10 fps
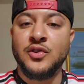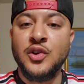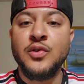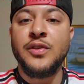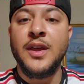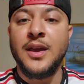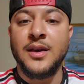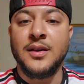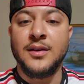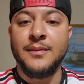do you
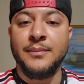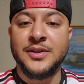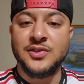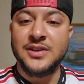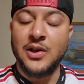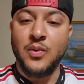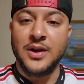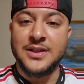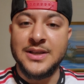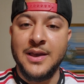think Mr.
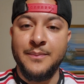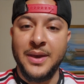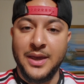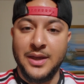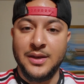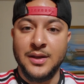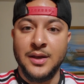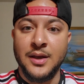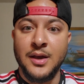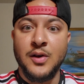Saquon is getting paid
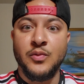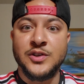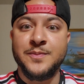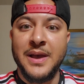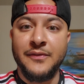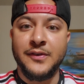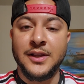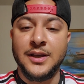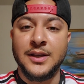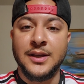
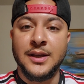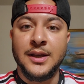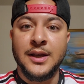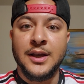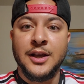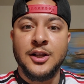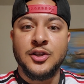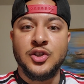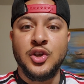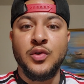respectfully?
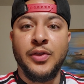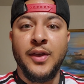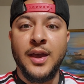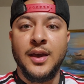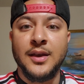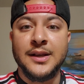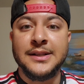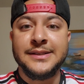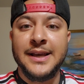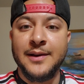Do you think
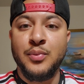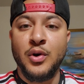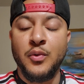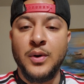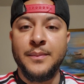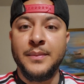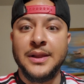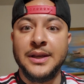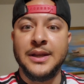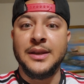10.1
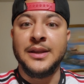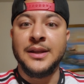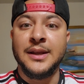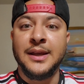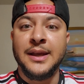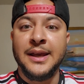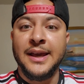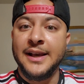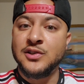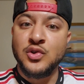million
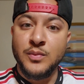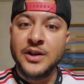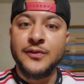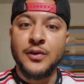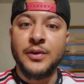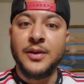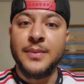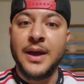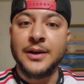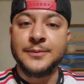is too much for a running
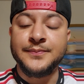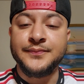back?